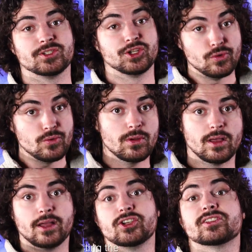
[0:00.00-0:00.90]
Two,
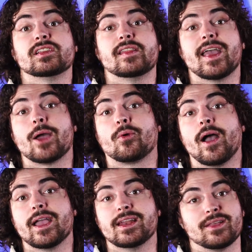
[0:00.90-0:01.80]
adjusting the hammer
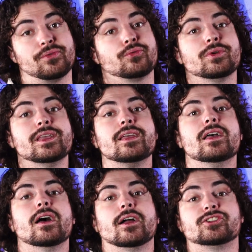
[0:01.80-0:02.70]
height. And three,
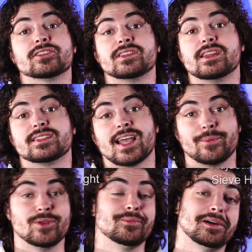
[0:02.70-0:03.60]
adjusting the
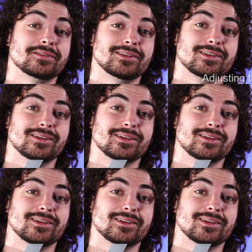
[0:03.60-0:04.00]
timing belt.